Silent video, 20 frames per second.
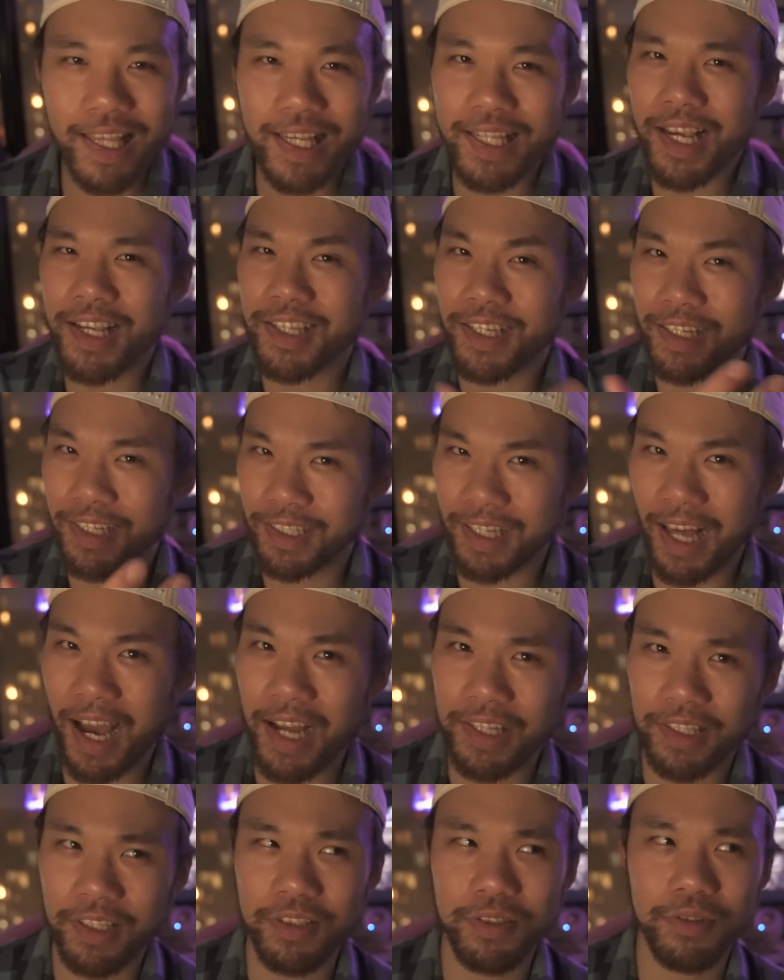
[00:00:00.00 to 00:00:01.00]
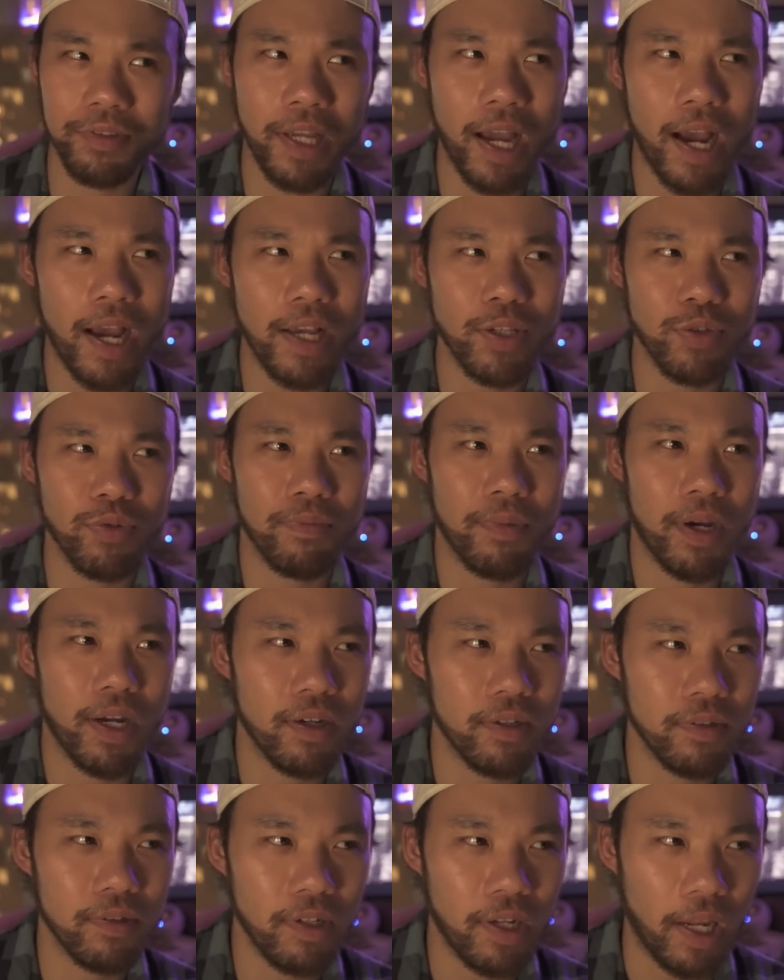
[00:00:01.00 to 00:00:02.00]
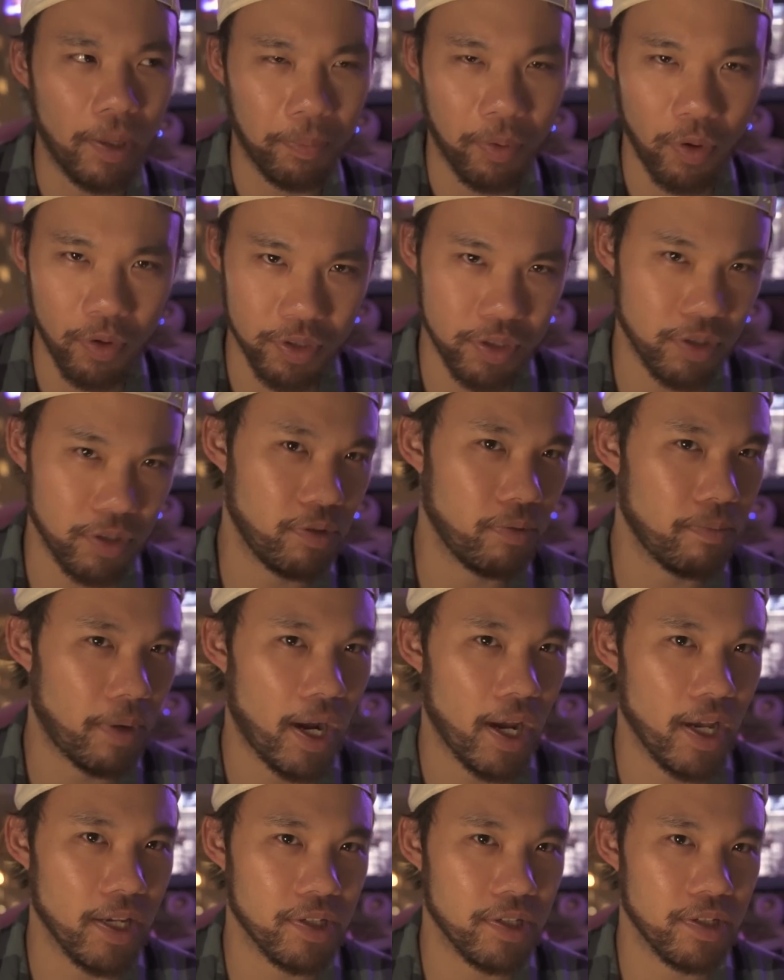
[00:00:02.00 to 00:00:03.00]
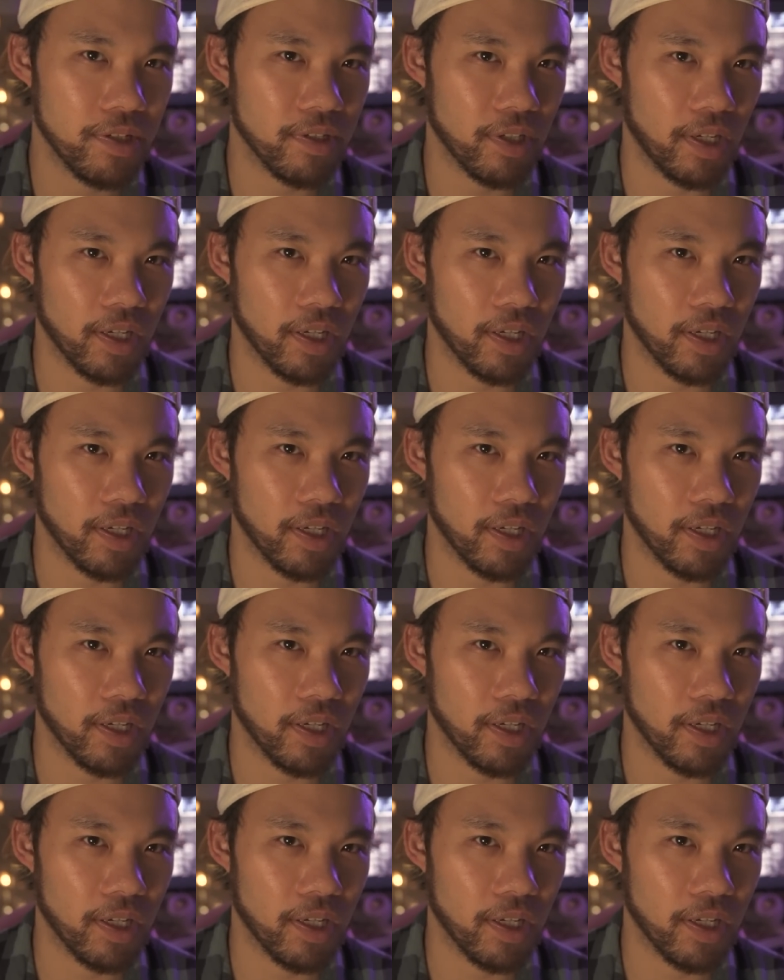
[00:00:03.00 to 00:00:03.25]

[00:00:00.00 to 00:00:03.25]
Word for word: has a lot to do, guys, with my own like personal biases.